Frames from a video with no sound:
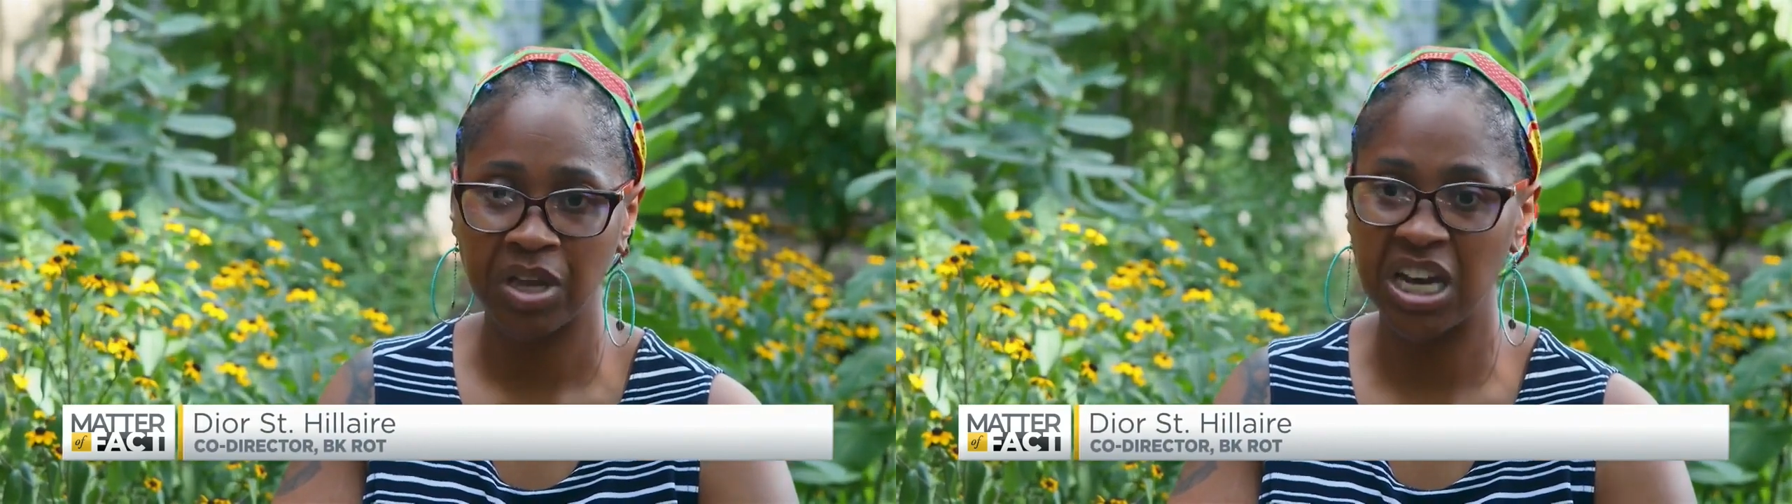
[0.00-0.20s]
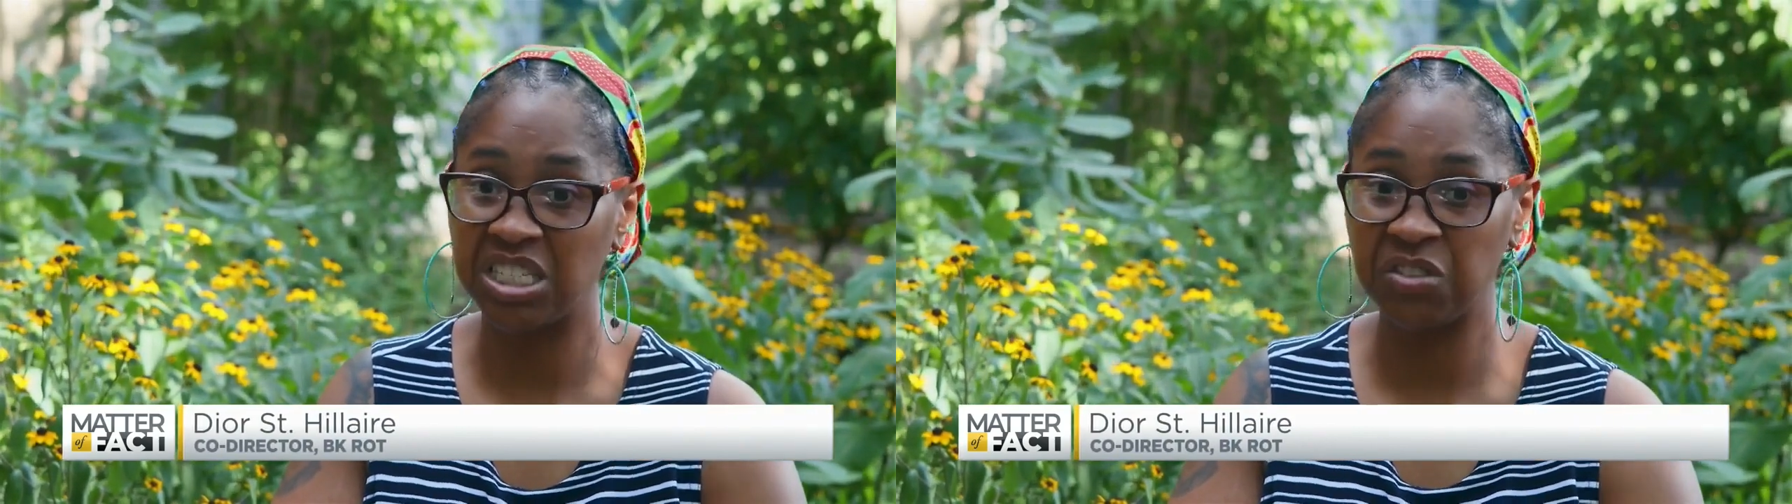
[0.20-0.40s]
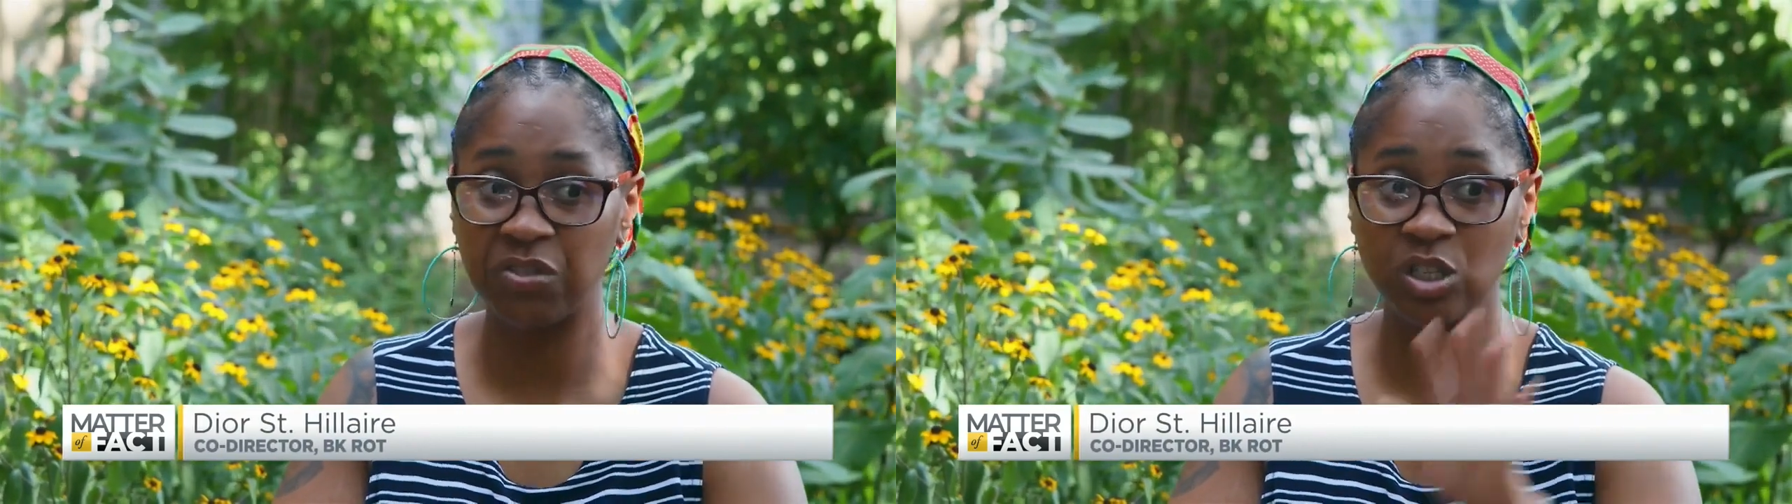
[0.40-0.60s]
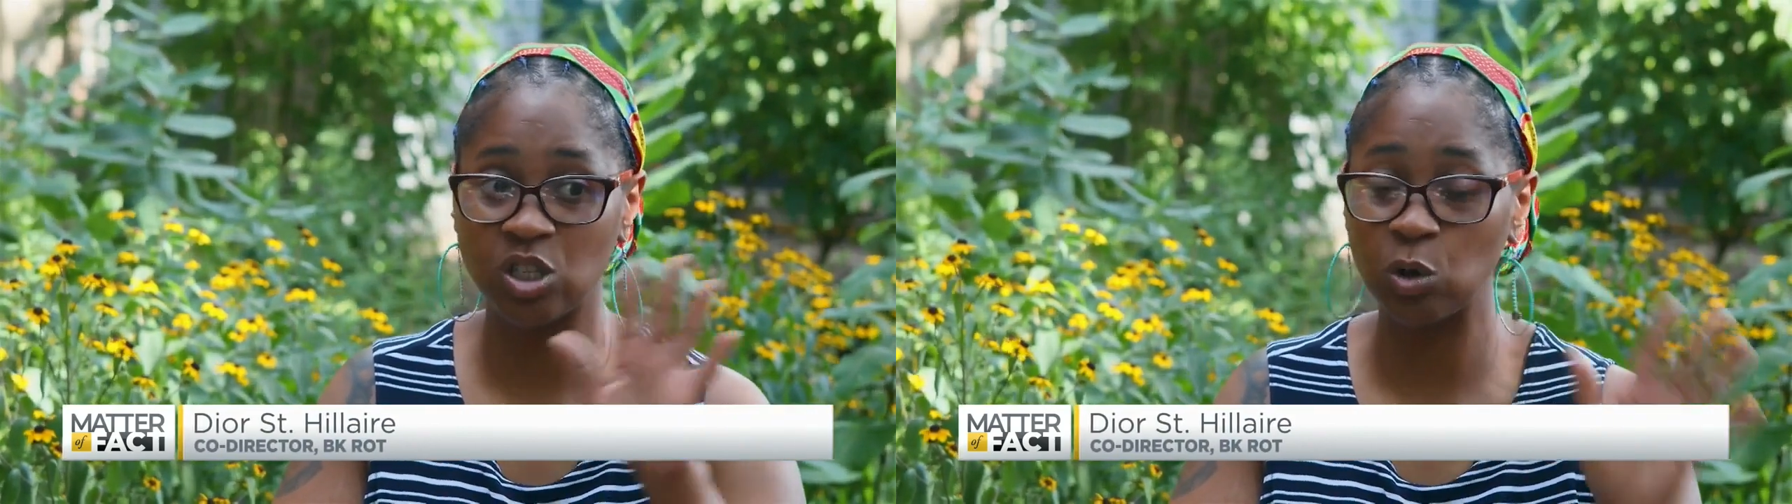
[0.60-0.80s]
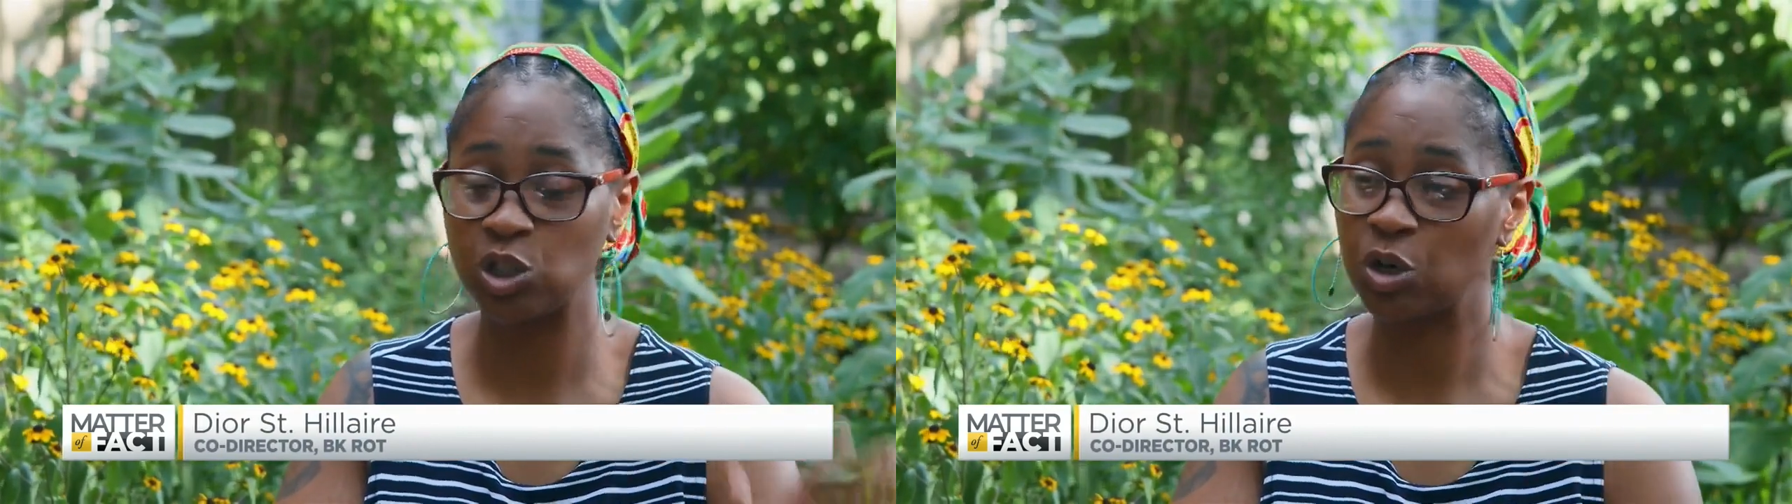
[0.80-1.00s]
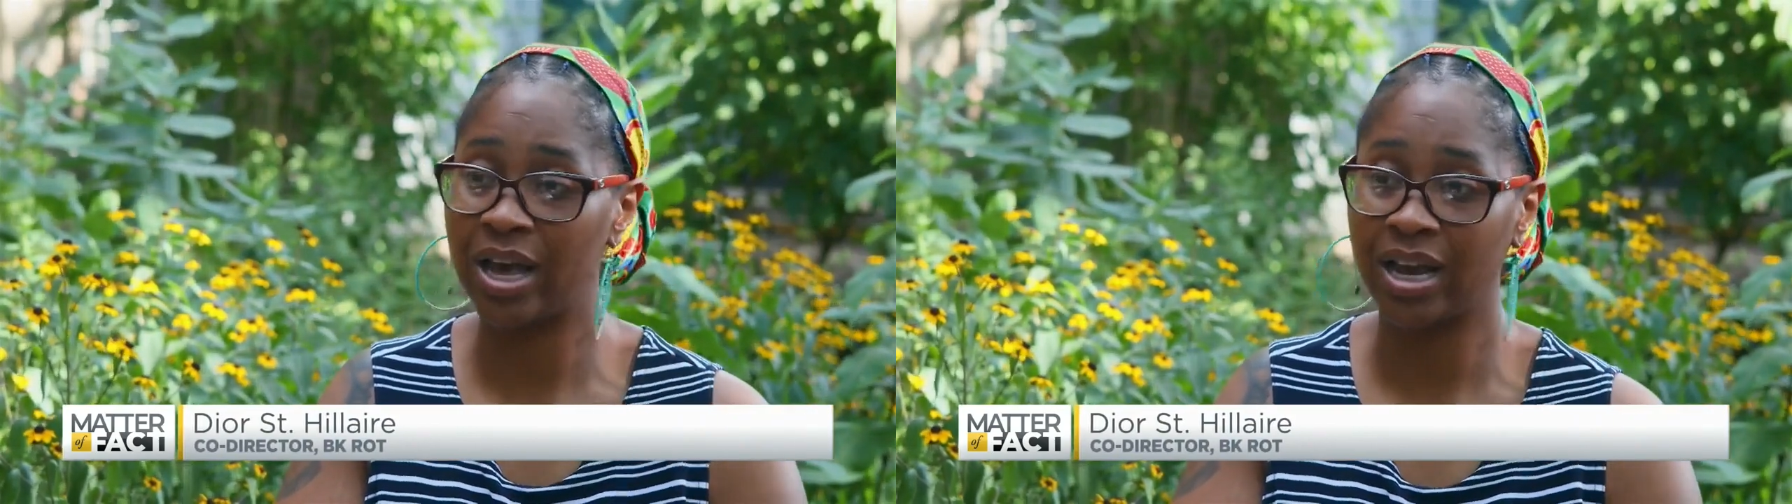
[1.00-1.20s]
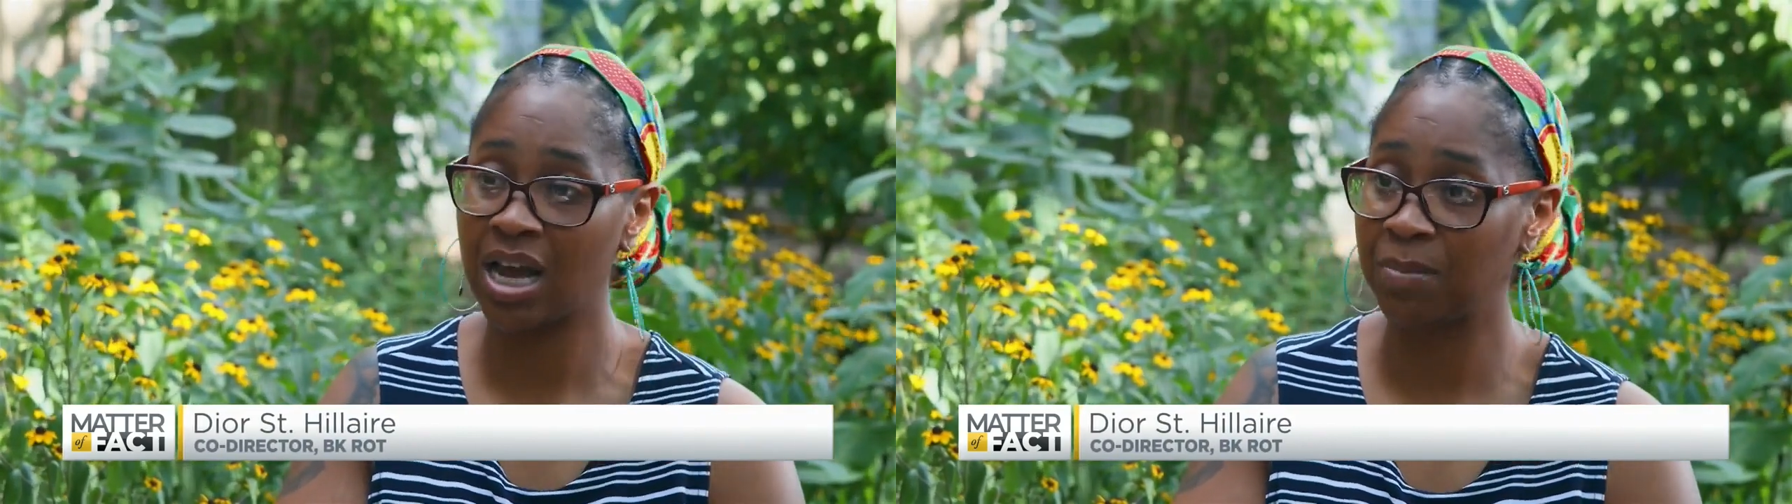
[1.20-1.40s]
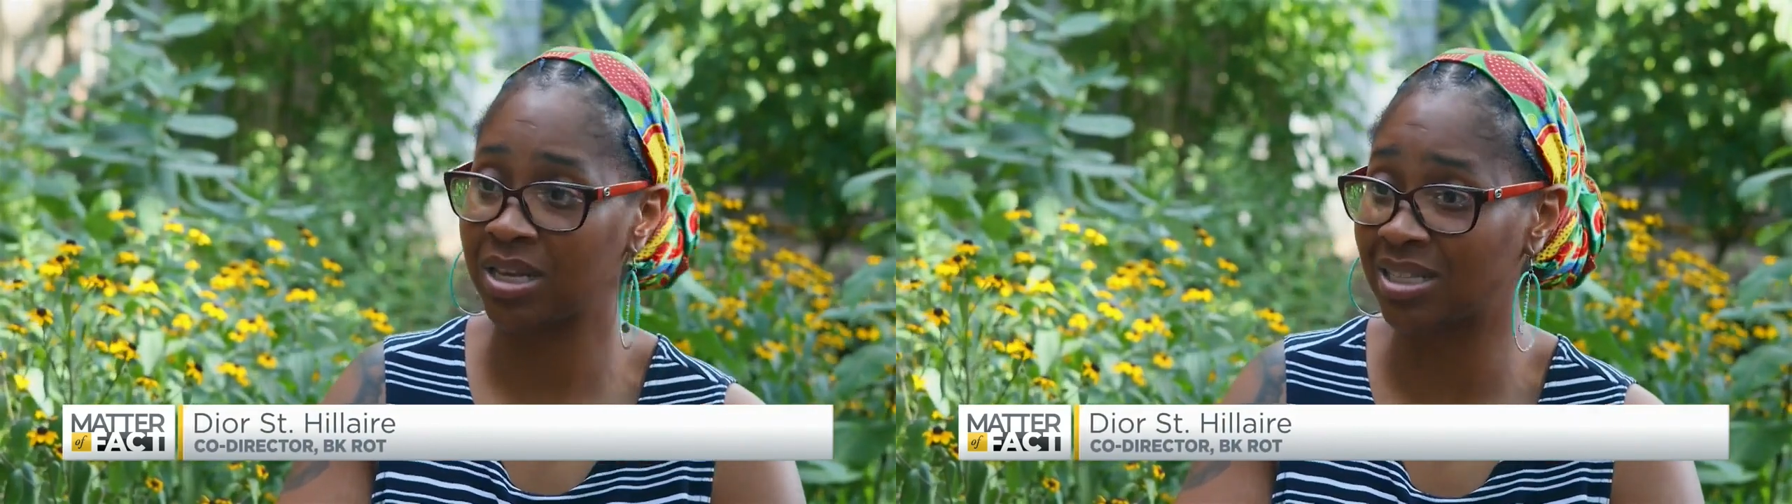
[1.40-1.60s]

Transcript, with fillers: a different socioeconomic